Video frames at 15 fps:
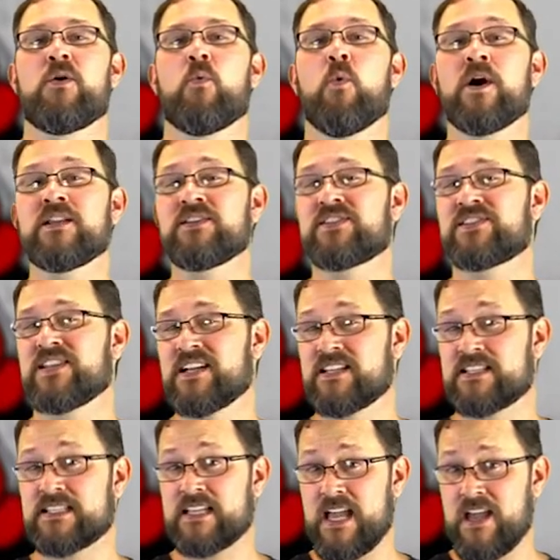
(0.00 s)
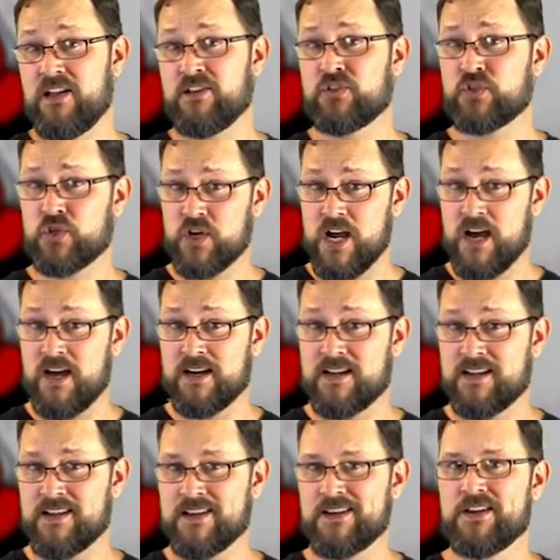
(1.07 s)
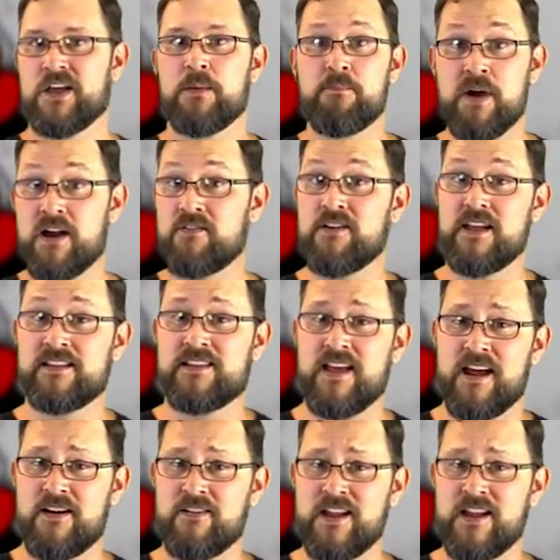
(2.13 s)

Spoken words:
1/6 scale truck by Redcat